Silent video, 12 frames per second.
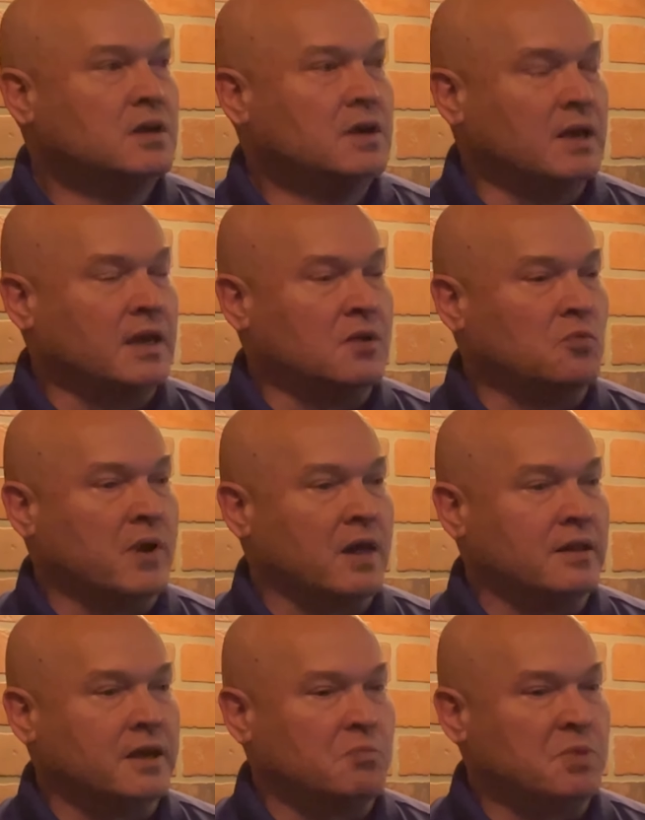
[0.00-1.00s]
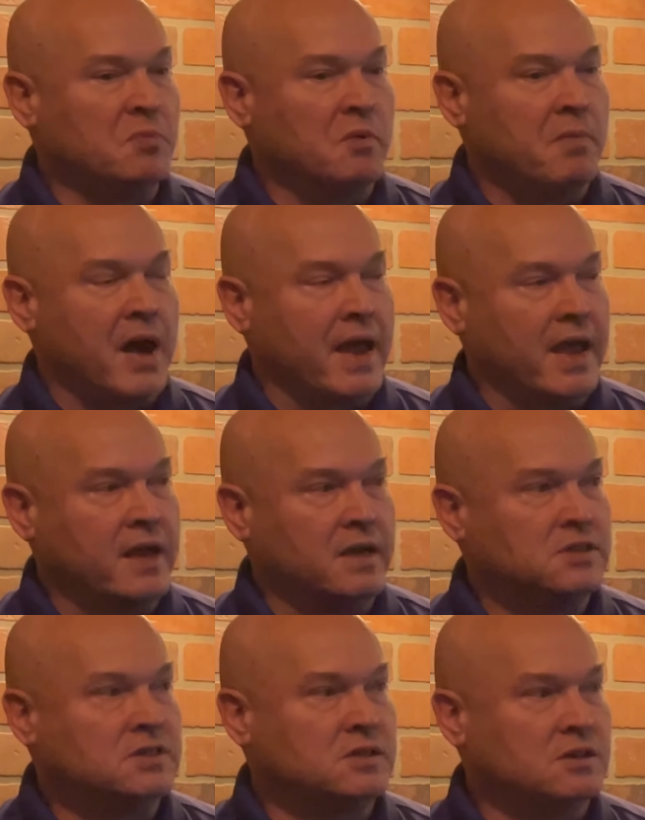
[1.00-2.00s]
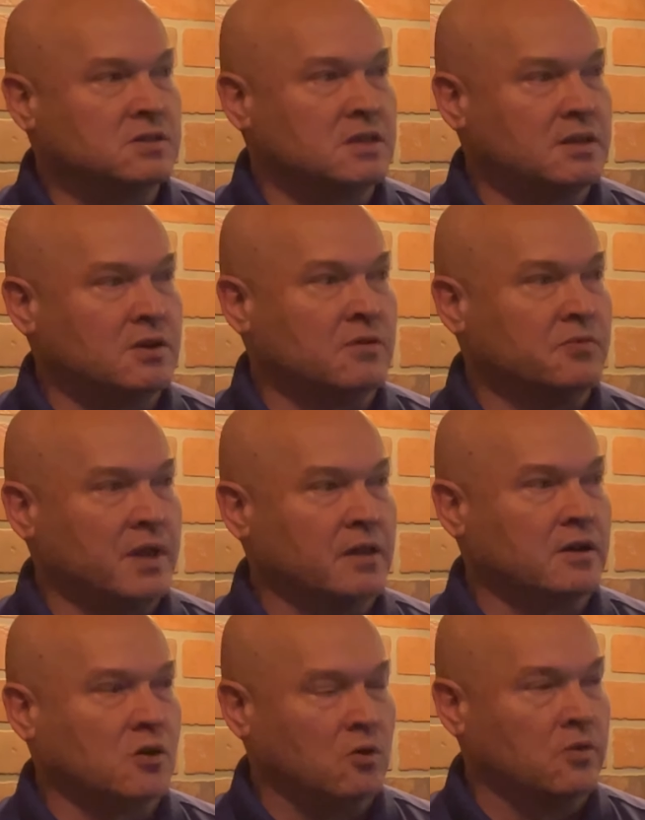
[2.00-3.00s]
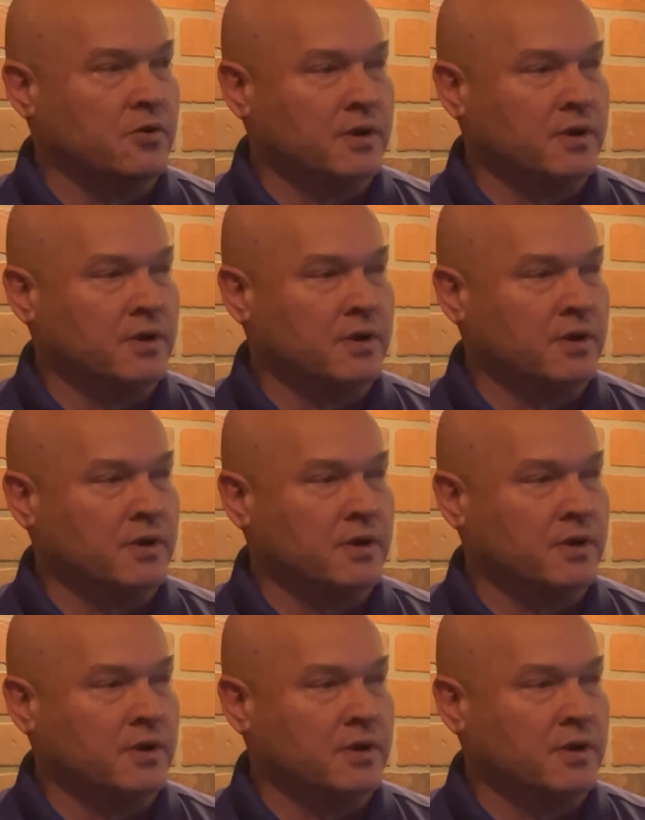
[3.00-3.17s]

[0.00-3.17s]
and when I look at people my age, usually they they look older.